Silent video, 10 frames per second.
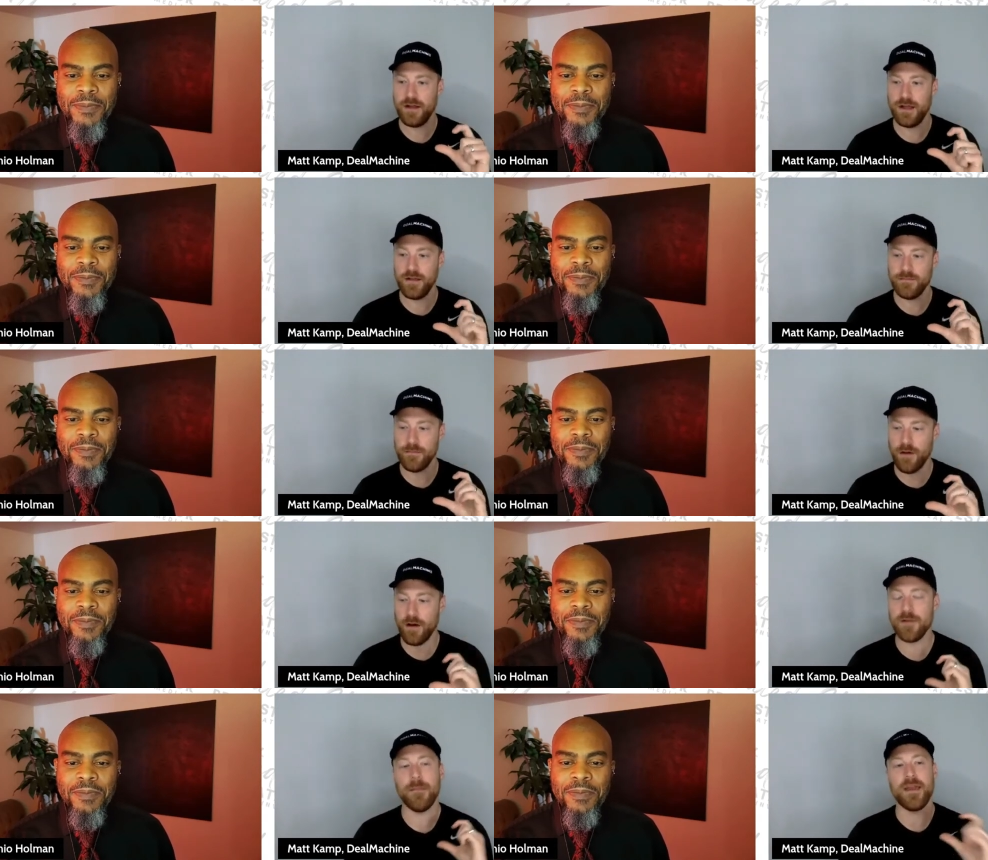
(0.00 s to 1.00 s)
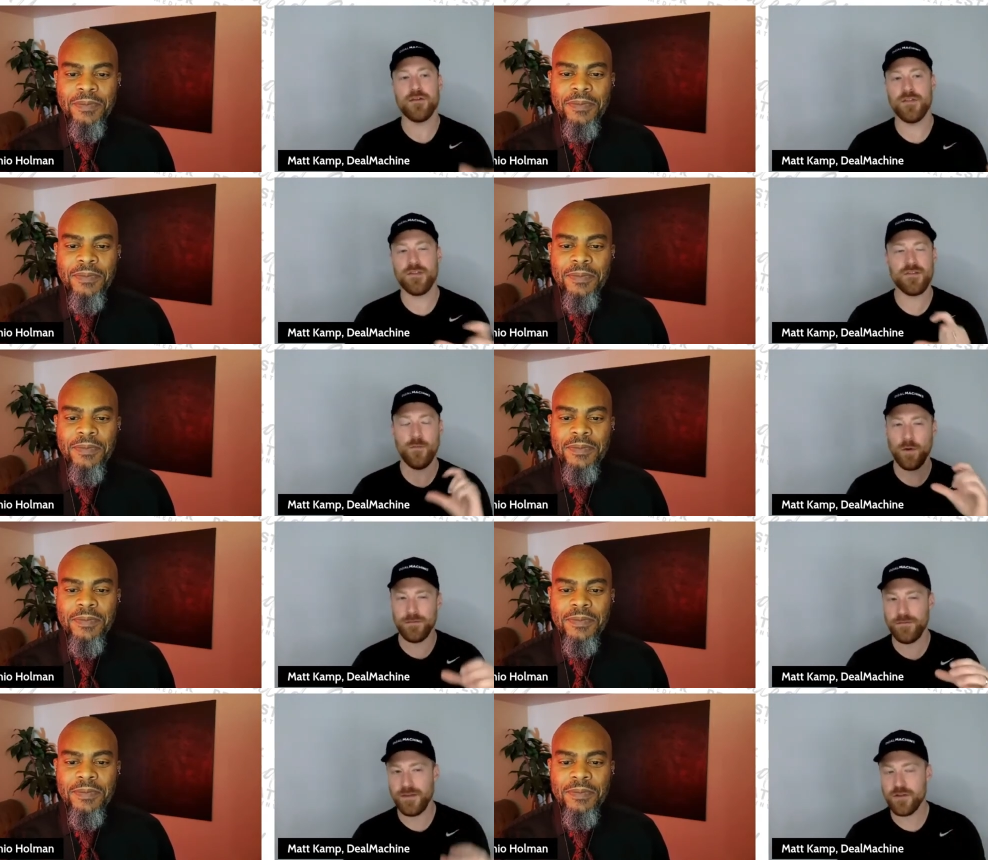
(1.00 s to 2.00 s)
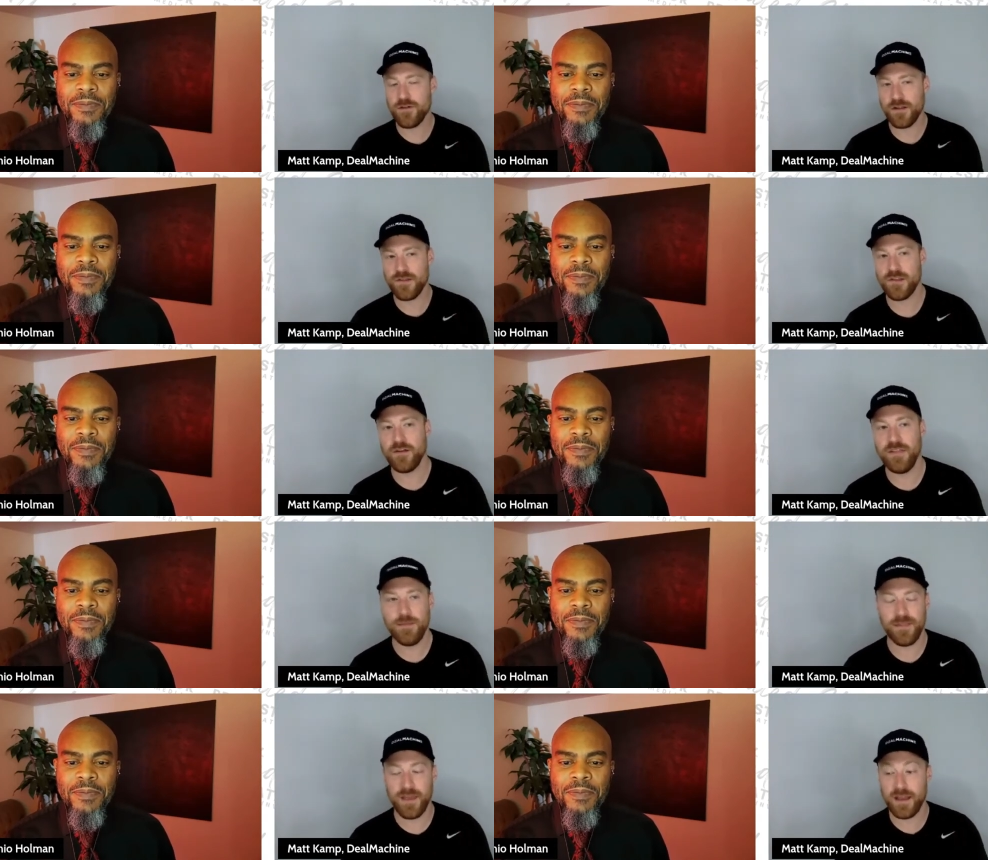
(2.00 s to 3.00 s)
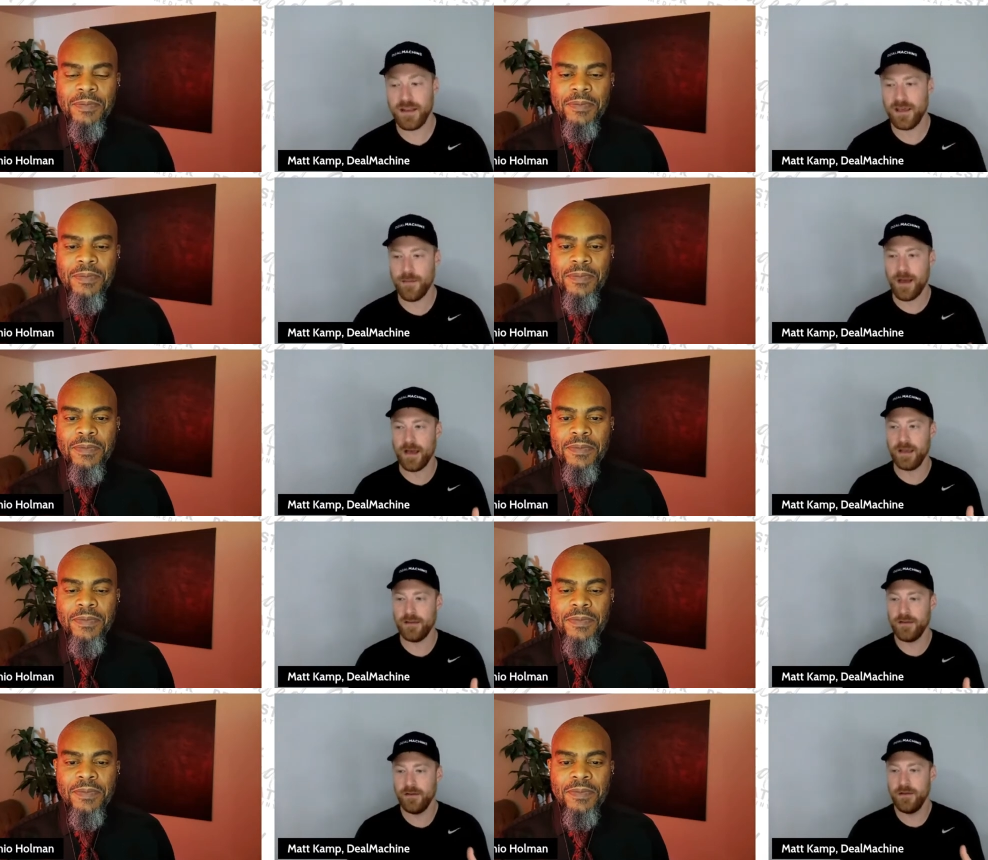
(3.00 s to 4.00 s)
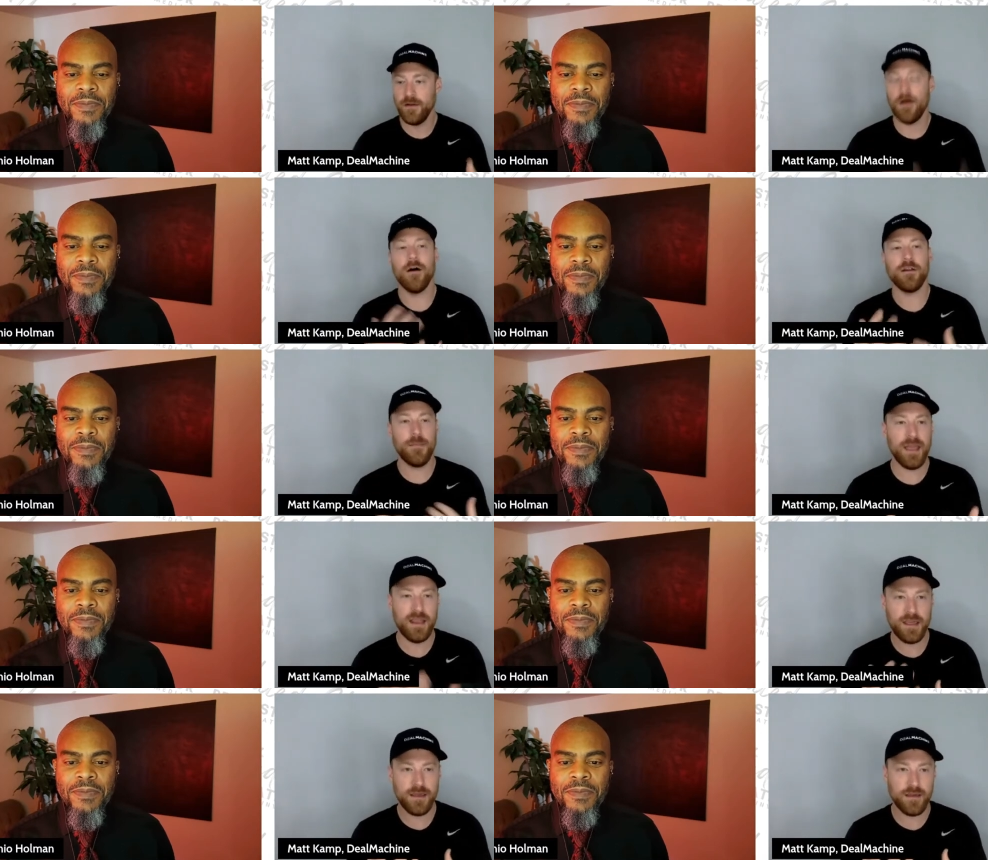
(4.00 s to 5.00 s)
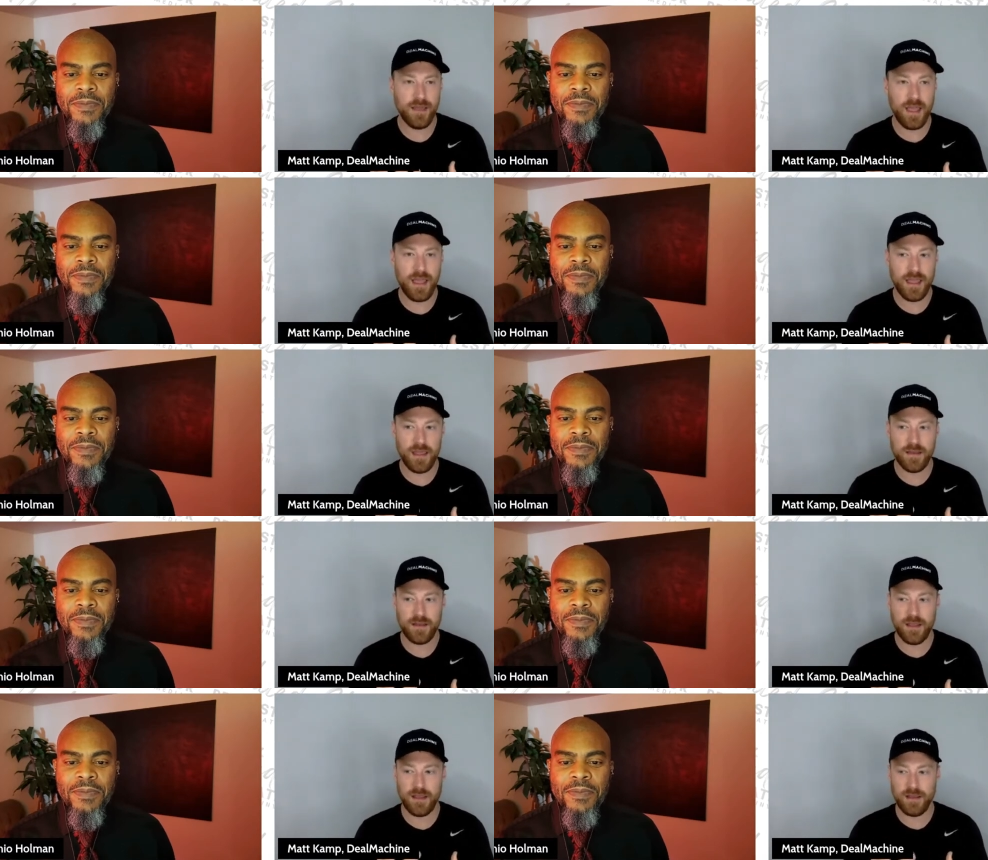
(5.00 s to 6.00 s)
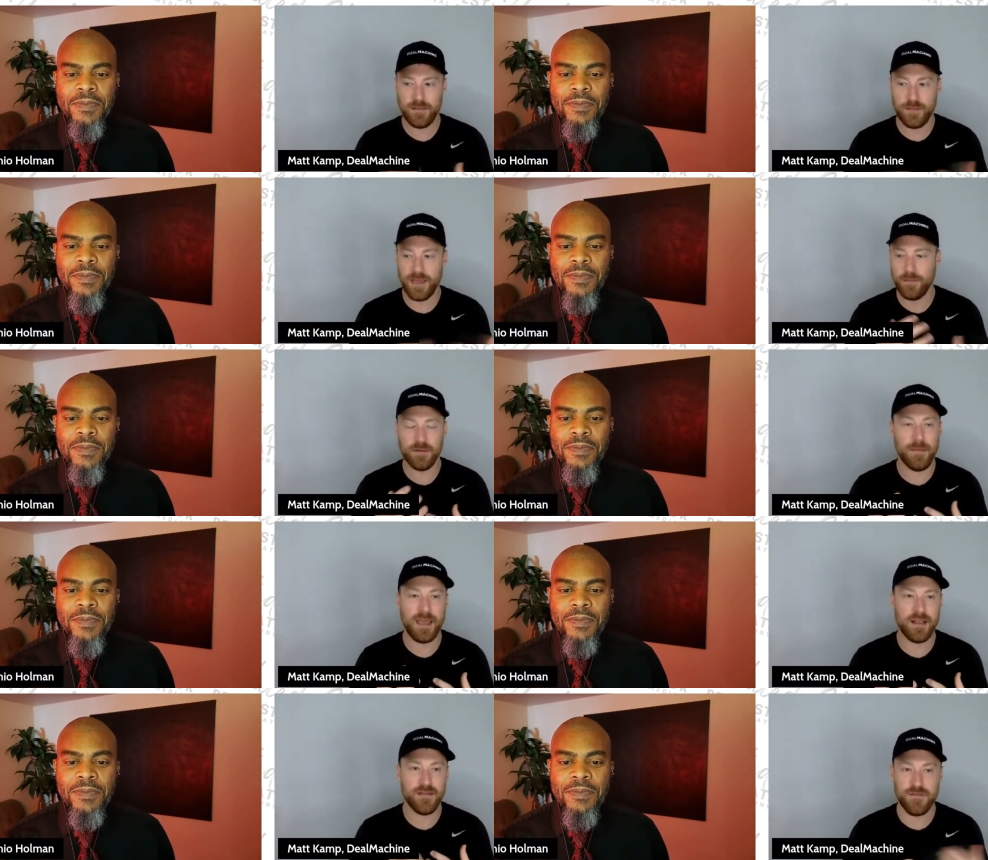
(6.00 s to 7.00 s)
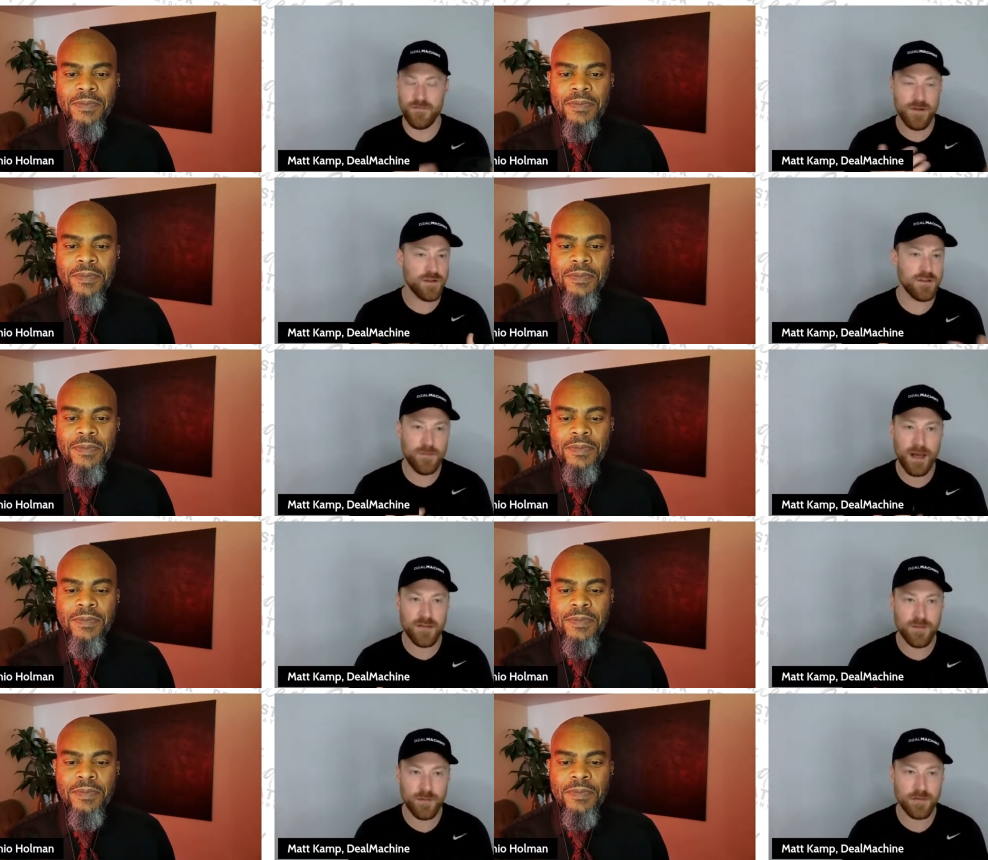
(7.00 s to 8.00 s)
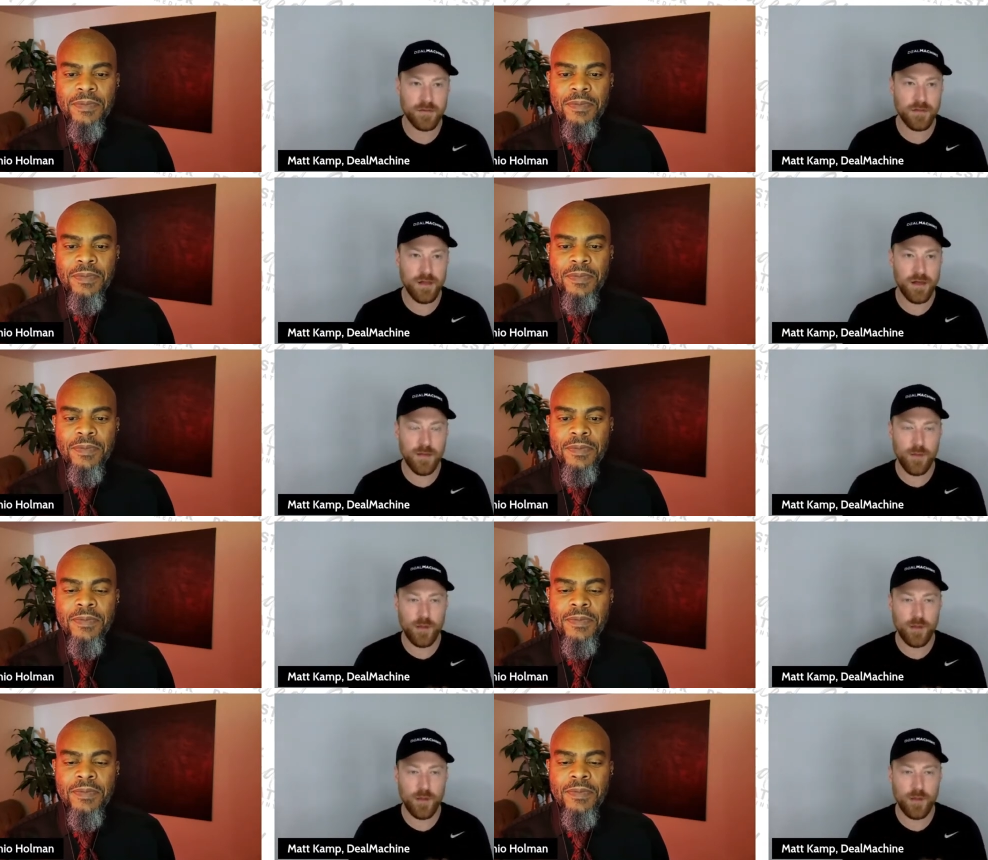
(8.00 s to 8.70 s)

Speaker 1: uh, automation. This isn't one feature necessarily, but the idea behind automating and and being able to make it as efficient as possible um,